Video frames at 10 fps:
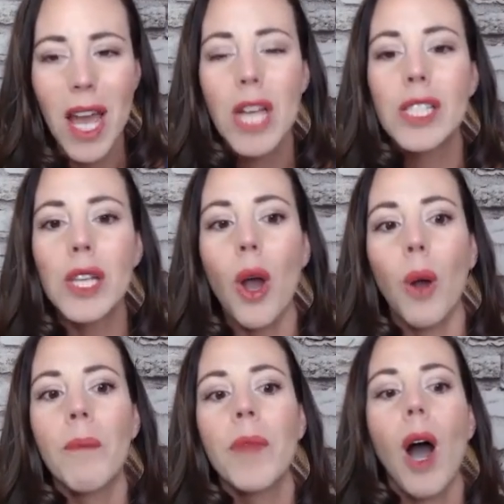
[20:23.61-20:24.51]
So
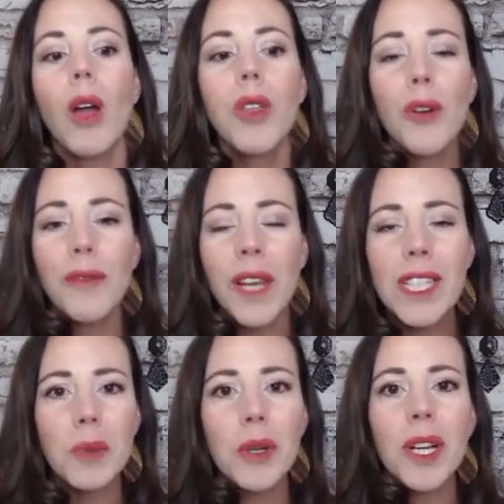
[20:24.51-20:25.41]
although
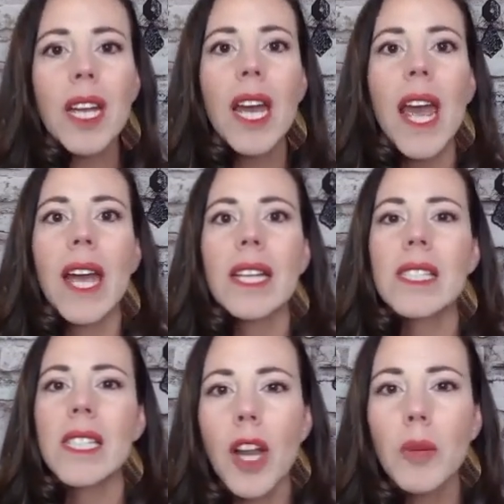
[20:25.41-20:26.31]
Facebook is
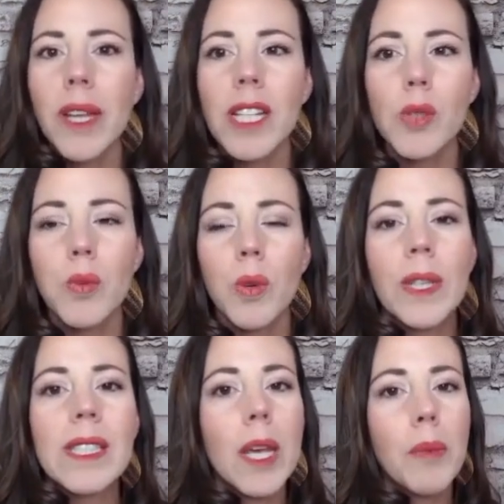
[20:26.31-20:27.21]
not a place where we
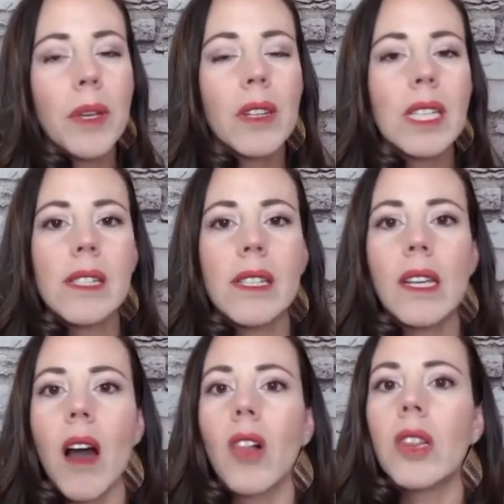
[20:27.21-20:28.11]
typically see
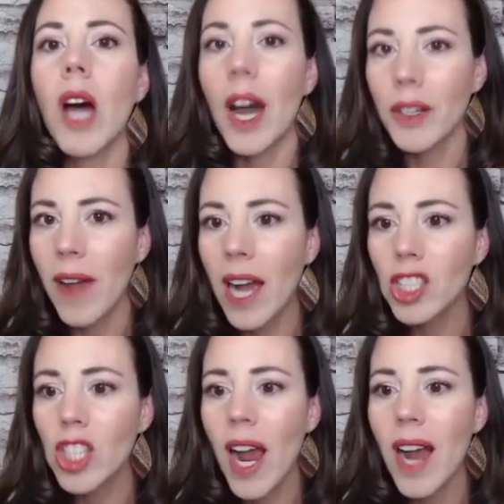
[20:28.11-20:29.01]
a lot of
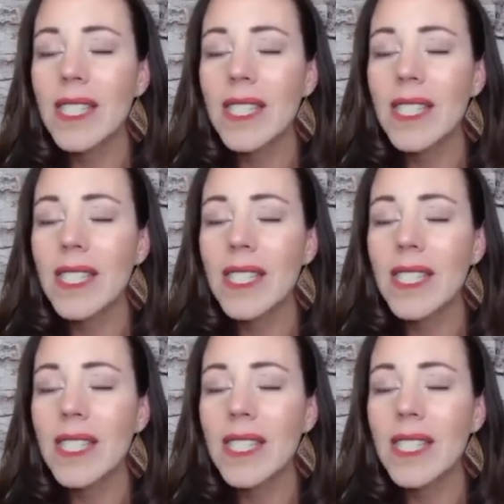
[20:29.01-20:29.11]
hashtags.